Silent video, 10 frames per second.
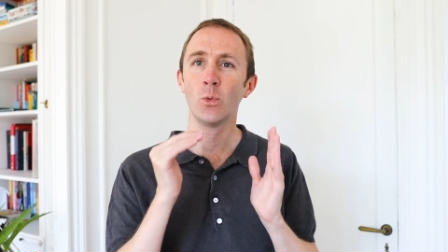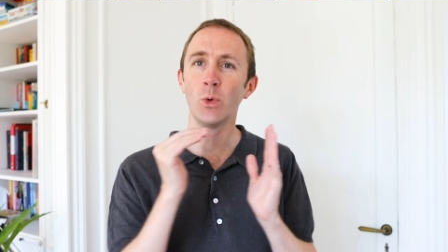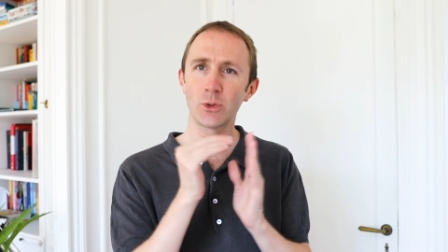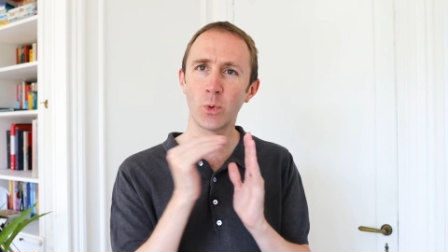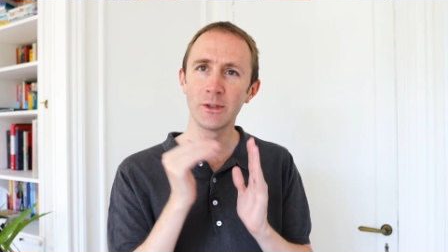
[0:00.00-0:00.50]

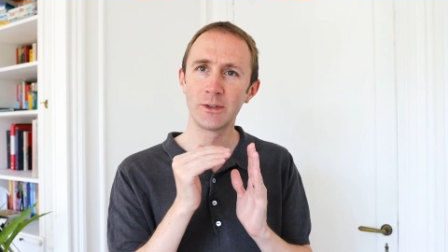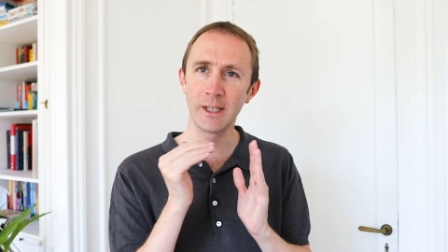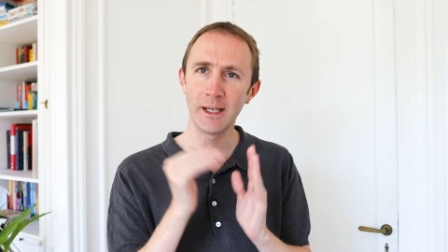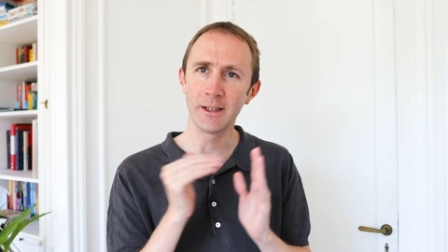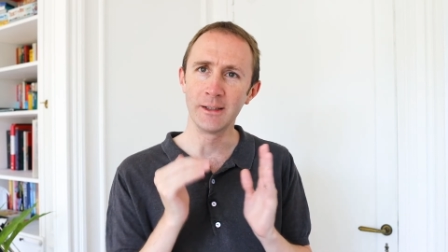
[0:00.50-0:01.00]
which ones
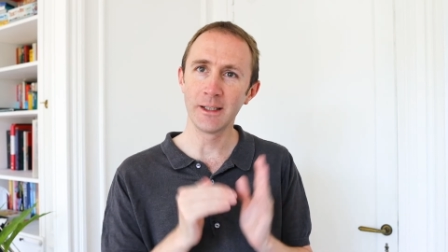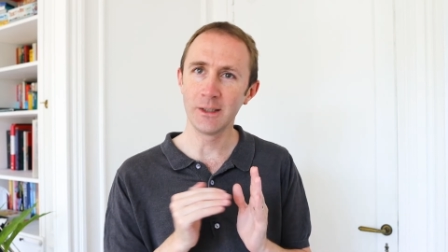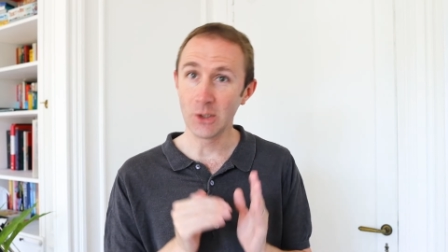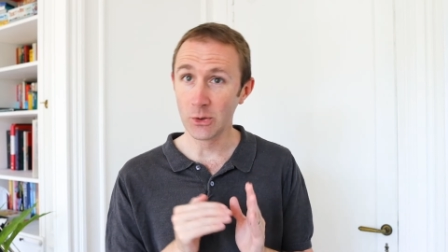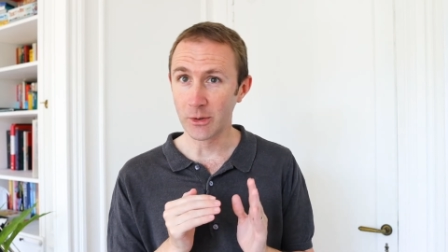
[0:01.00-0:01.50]
did and
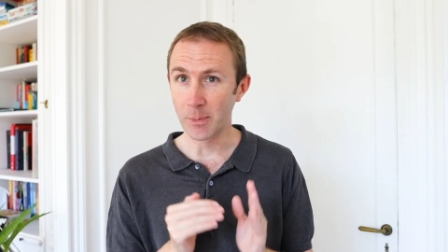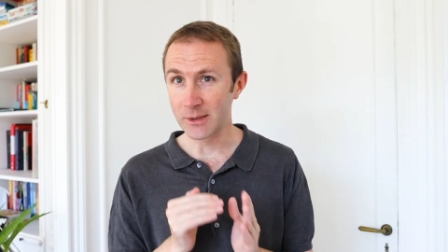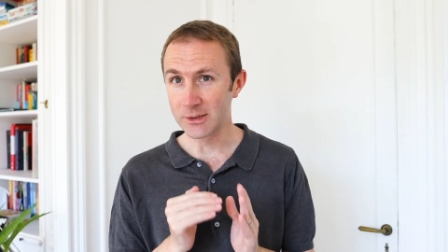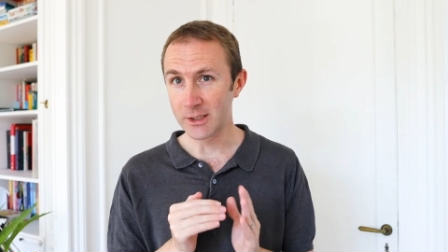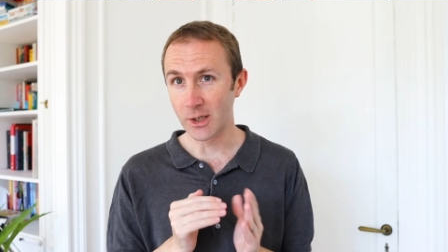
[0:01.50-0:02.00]
didn't use the
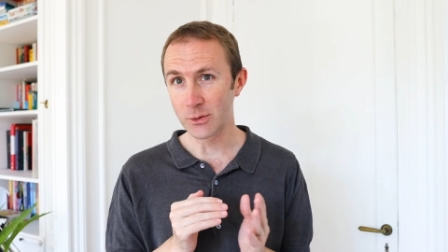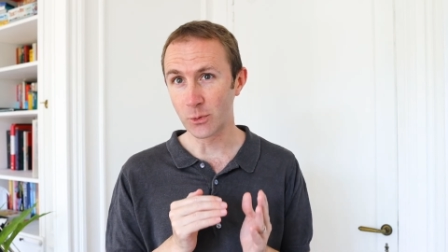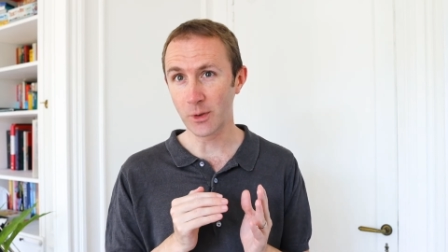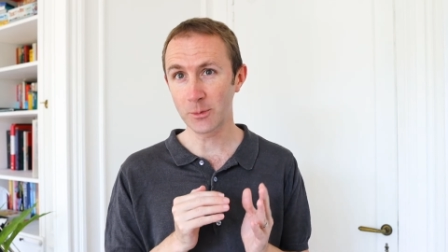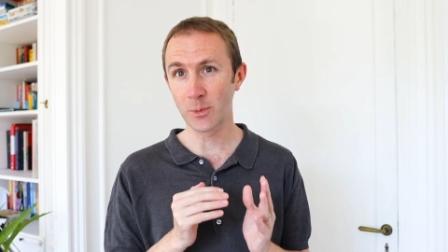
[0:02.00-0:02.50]
Bouncy Castle
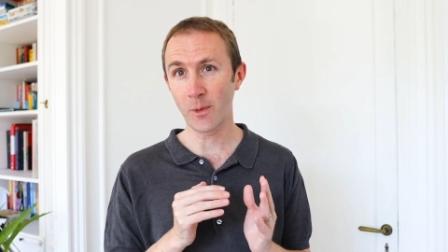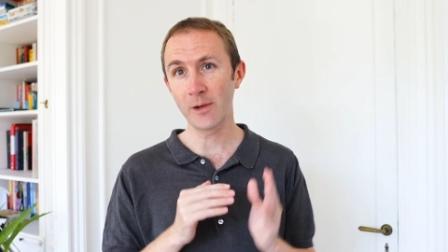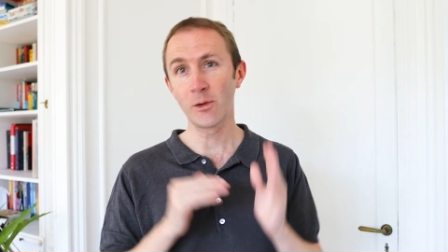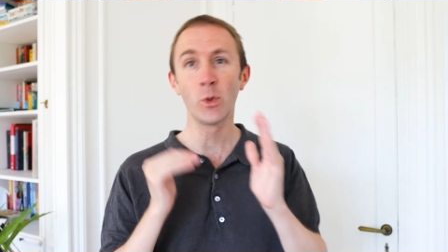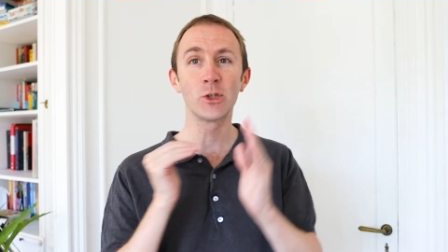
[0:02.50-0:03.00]
FIPS
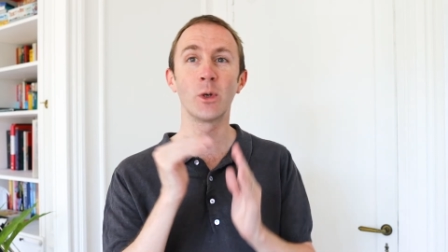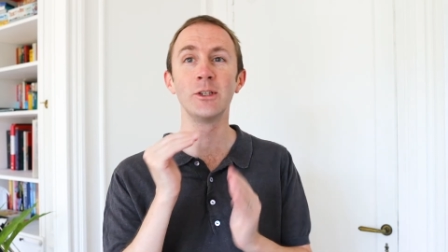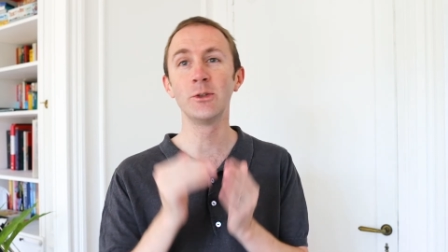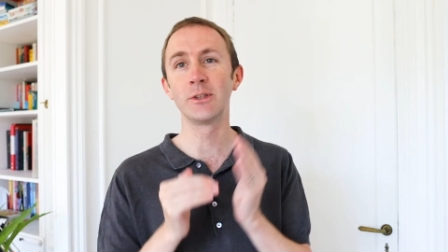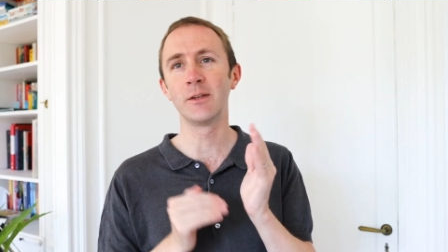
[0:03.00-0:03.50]
provider and which one
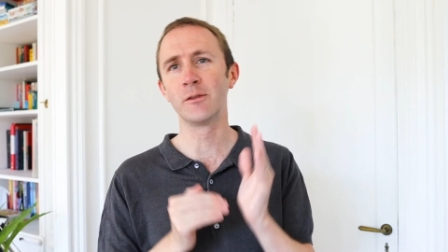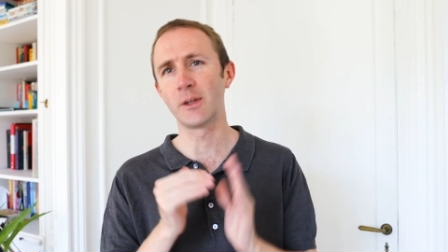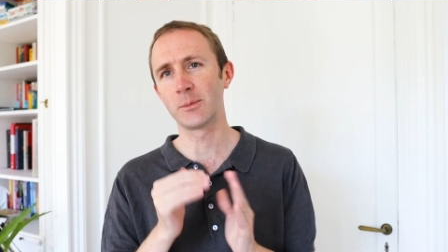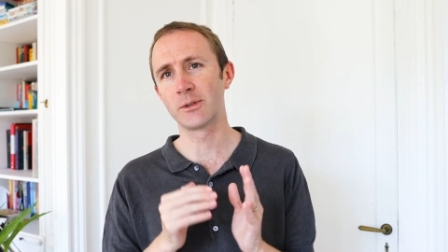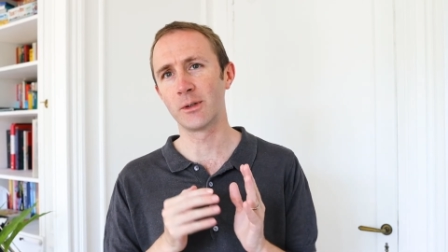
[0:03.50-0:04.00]
used it in
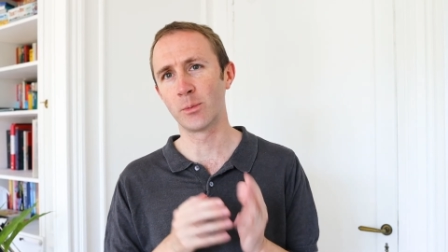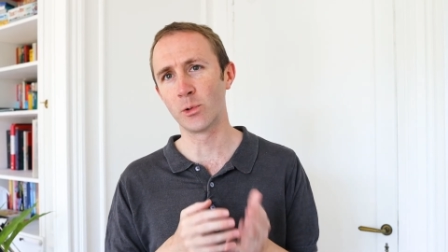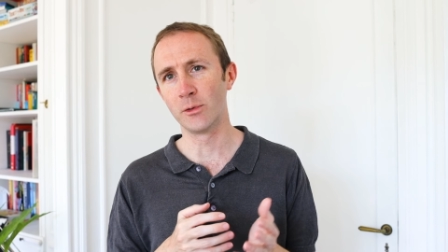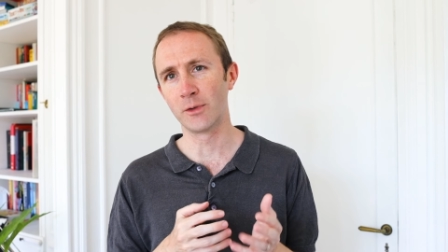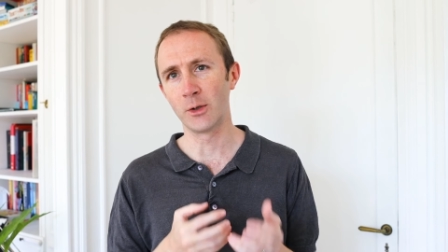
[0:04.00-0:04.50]
FIPS
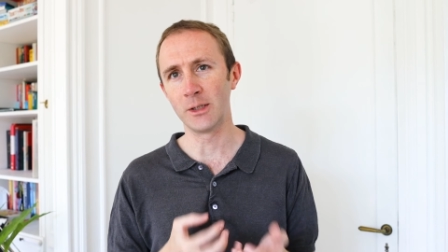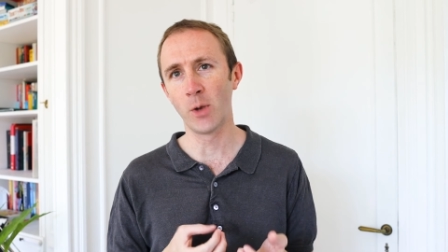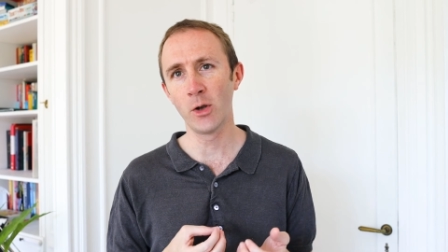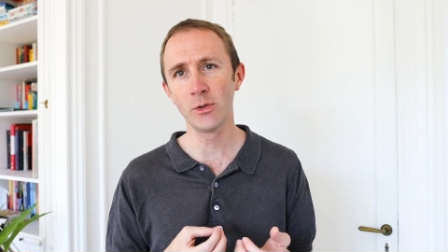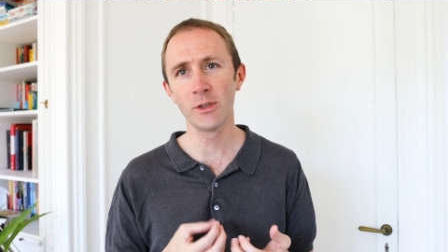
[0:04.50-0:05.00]
approved only
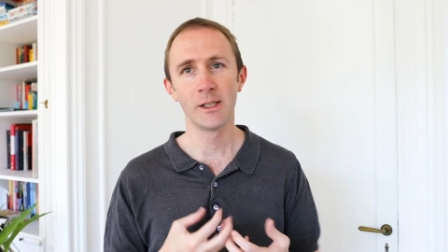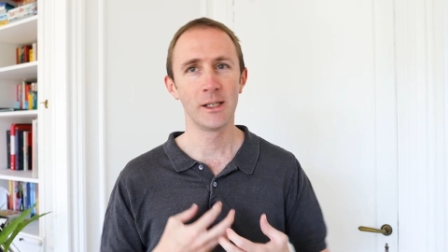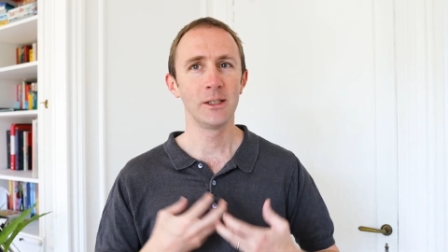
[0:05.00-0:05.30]
mode.